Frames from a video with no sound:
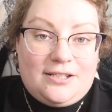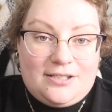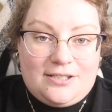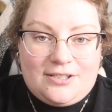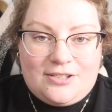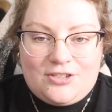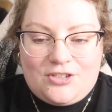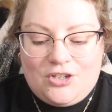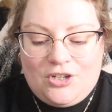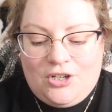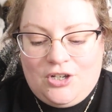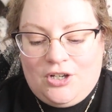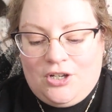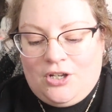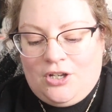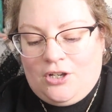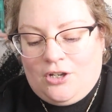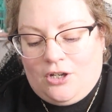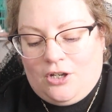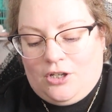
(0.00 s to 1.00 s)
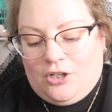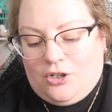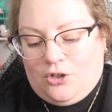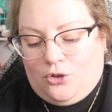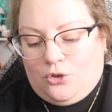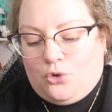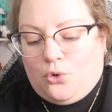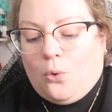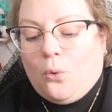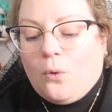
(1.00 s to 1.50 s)
is a
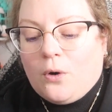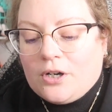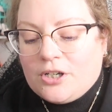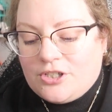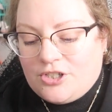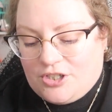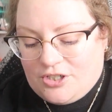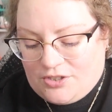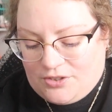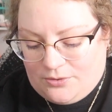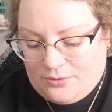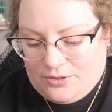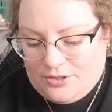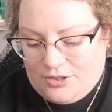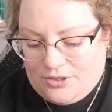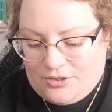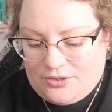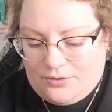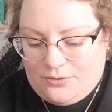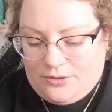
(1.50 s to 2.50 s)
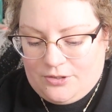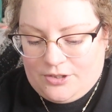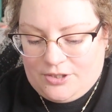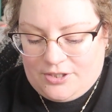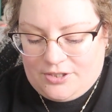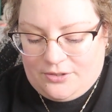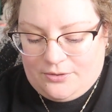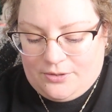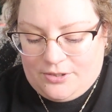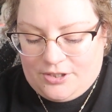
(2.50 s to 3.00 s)
gorgeous, gorgeous,
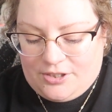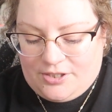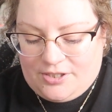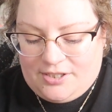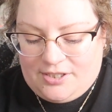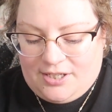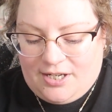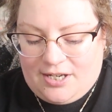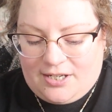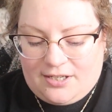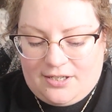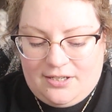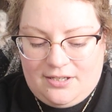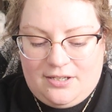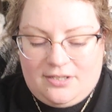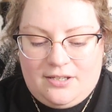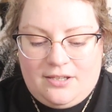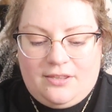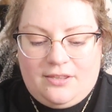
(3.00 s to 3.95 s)
gorgeous, gorgeous deck.